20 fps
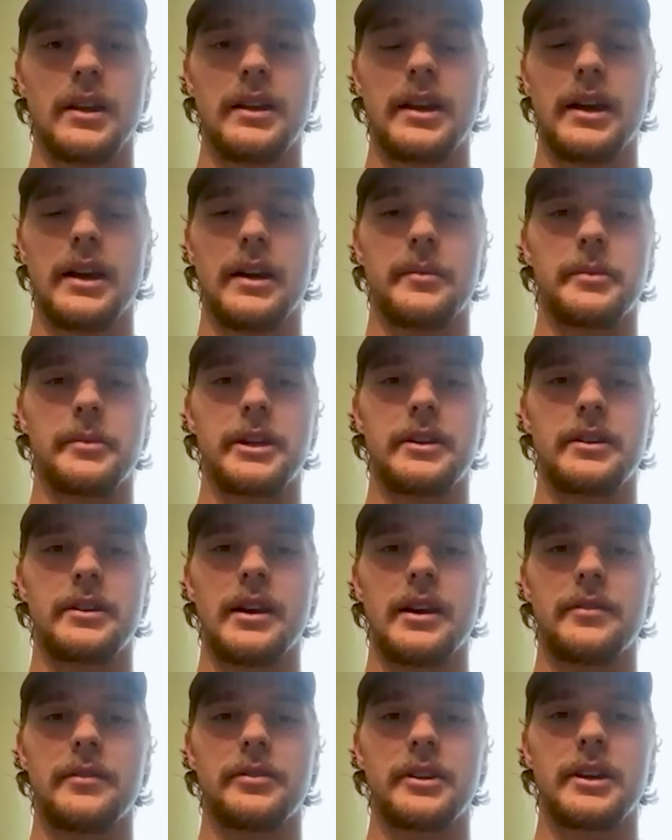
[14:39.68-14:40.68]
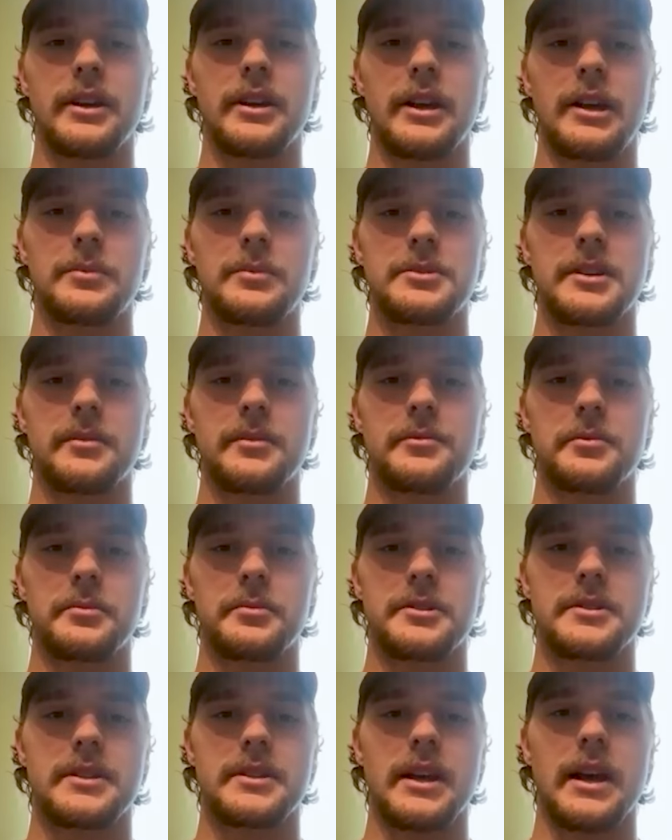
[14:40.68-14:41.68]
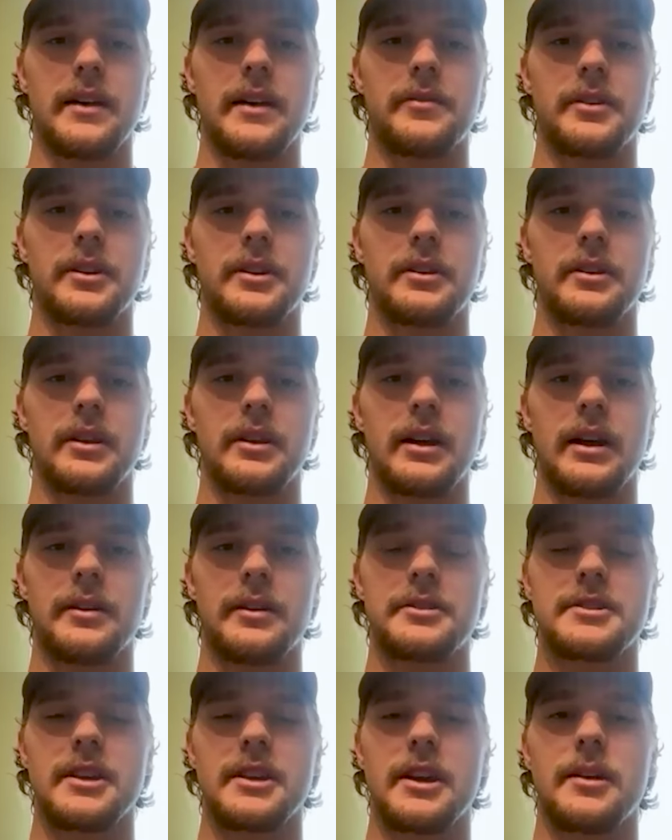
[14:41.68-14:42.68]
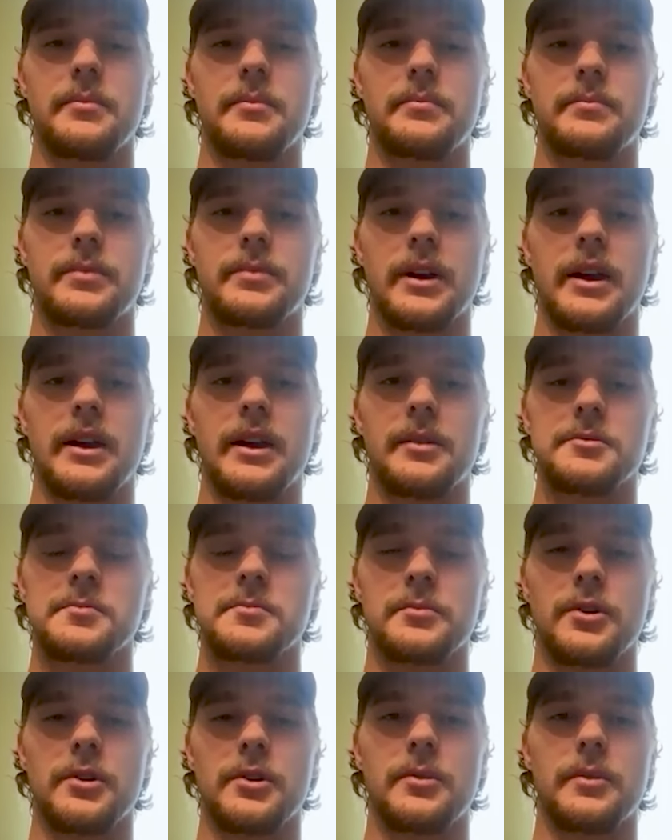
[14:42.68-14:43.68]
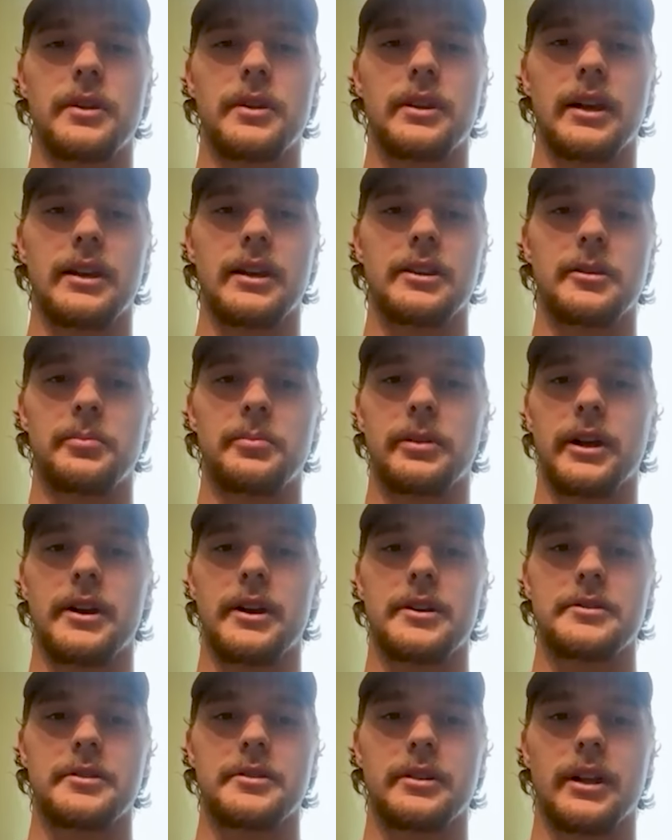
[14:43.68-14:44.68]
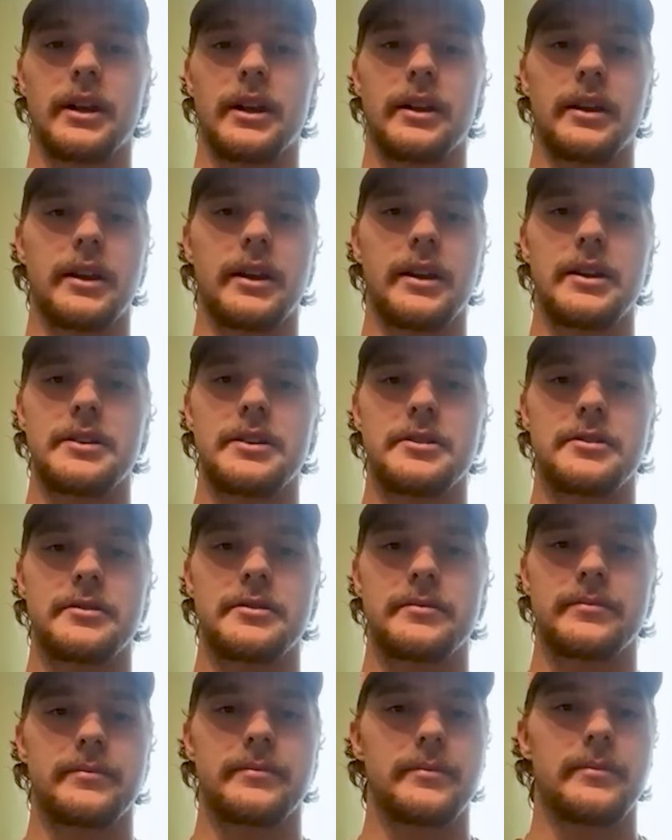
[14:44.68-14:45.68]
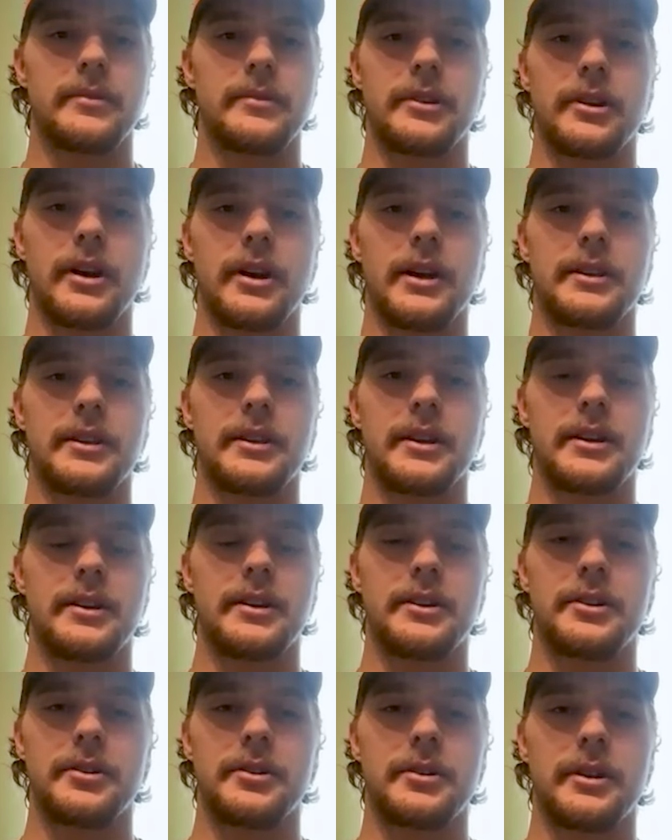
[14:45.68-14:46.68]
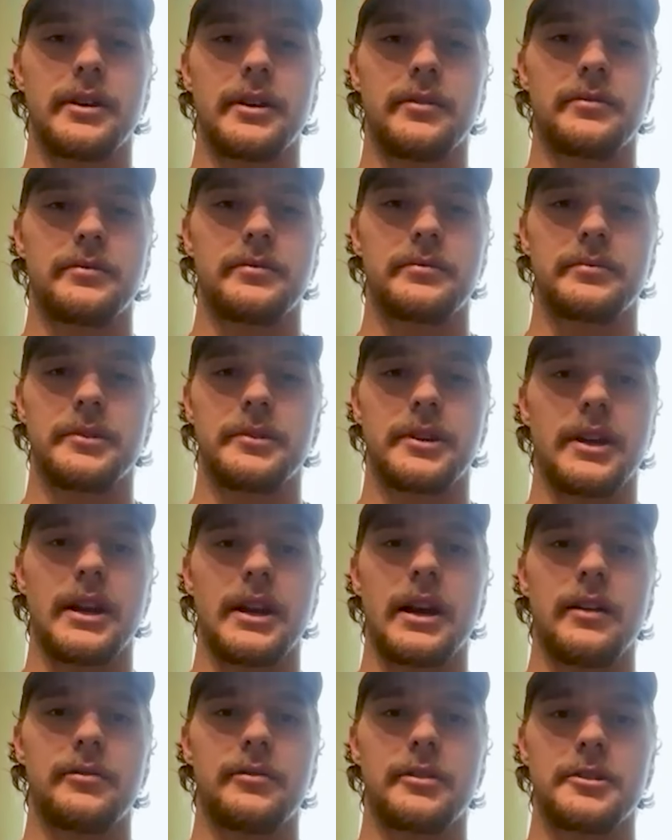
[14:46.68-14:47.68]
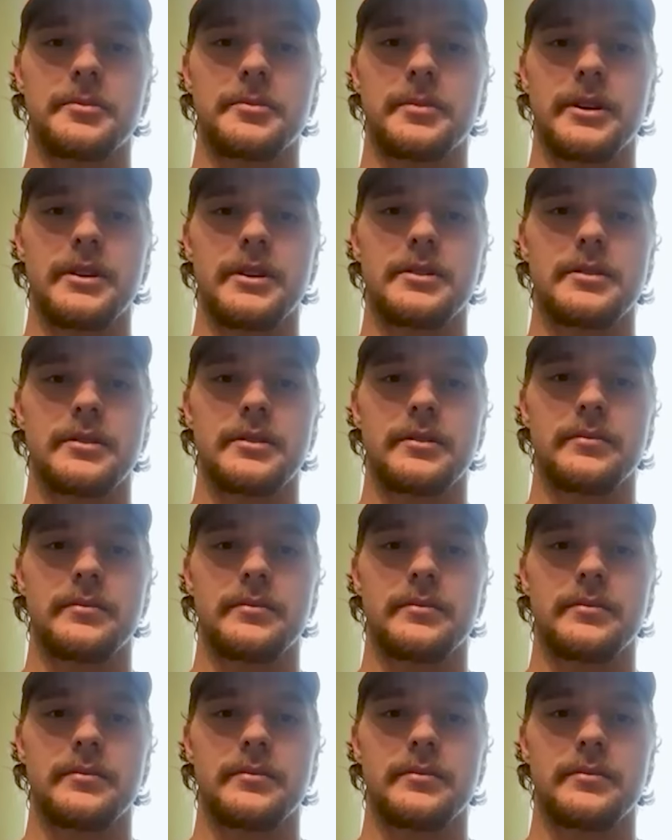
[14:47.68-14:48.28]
Yeah, I mean, definitely helps come from the staff, and I'd say it probably helps more when like the players are like, "Hey, just go out there and do it. If you get out first pitch,